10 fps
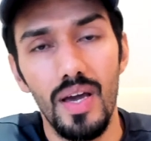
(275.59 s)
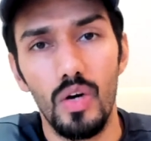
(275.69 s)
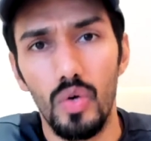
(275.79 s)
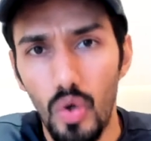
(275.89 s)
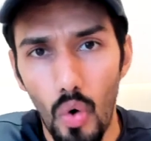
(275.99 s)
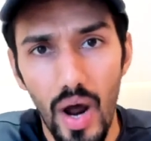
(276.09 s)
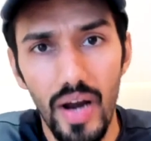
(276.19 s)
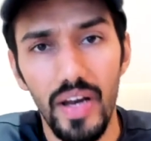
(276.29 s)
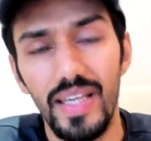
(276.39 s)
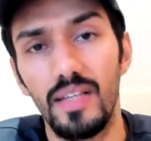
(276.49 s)

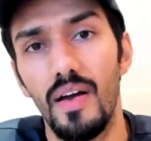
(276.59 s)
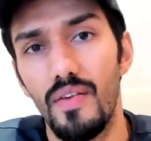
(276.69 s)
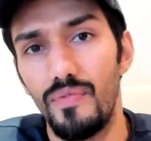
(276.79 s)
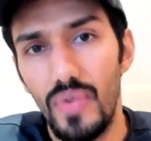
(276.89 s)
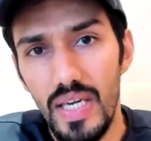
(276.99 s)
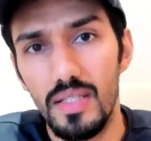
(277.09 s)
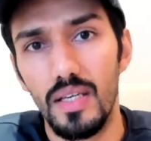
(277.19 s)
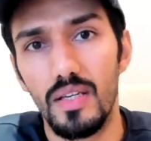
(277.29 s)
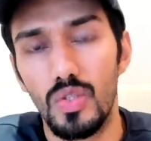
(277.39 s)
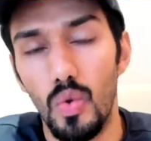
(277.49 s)
requiring
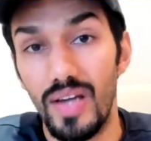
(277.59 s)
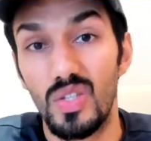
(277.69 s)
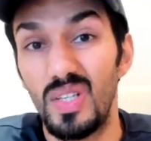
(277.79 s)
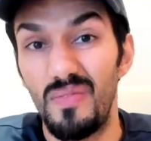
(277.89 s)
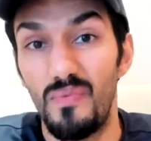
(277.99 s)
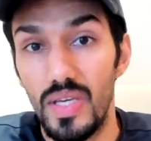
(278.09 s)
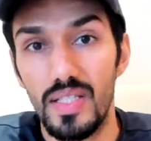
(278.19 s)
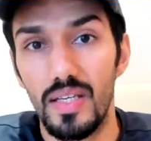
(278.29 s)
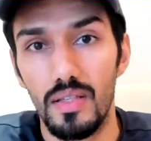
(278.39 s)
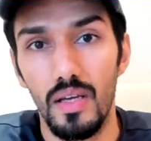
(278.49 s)
visas to actually
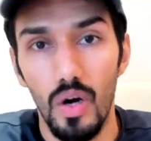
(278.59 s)
visit